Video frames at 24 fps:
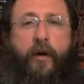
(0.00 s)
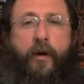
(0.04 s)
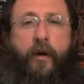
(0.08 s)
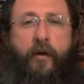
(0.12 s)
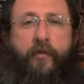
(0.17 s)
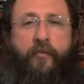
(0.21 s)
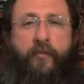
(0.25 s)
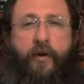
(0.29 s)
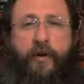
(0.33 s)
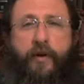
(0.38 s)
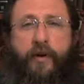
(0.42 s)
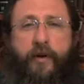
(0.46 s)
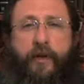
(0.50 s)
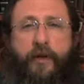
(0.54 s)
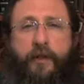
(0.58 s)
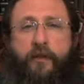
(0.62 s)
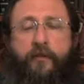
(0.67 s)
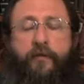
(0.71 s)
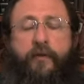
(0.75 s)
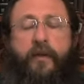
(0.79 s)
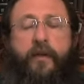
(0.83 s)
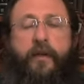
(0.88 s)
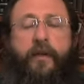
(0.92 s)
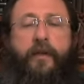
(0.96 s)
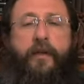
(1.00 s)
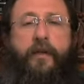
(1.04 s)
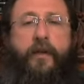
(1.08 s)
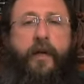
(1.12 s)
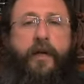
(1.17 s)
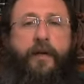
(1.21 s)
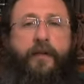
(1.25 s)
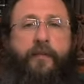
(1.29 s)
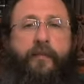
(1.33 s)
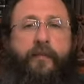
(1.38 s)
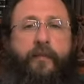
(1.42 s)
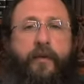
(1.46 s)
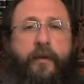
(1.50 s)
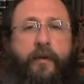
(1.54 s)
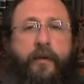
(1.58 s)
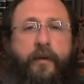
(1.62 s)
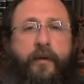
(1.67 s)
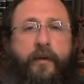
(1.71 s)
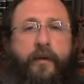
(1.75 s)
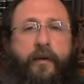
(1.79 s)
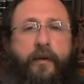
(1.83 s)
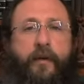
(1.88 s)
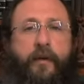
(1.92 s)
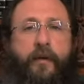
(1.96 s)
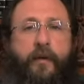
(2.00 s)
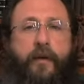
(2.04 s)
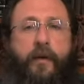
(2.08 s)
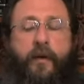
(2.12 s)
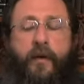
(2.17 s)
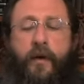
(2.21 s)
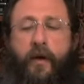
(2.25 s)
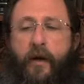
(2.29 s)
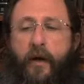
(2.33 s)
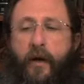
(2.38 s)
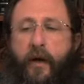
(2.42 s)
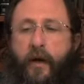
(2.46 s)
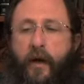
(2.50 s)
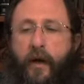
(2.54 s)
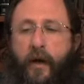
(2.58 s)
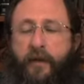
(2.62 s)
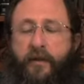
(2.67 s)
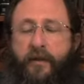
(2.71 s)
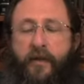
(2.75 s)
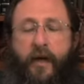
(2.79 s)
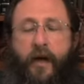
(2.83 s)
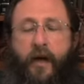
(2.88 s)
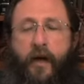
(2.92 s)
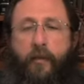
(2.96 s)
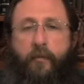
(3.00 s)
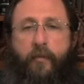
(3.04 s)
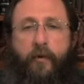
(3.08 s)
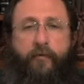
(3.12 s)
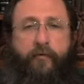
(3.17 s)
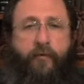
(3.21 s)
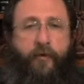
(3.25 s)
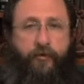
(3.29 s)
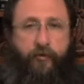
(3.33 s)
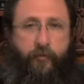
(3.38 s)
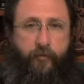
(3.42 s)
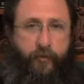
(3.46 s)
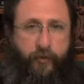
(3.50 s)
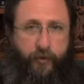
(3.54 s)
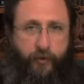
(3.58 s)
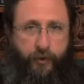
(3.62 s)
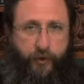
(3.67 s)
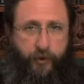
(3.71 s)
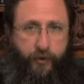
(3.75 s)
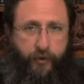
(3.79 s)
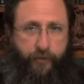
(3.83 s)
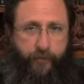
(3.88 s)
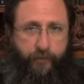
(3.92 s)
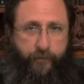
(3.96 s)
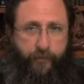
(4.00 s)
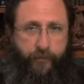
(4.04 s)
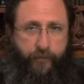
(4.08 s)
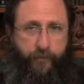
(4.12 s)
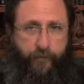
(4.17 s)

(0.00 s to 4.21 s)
of Mar Cheshvan as being a time of retribution,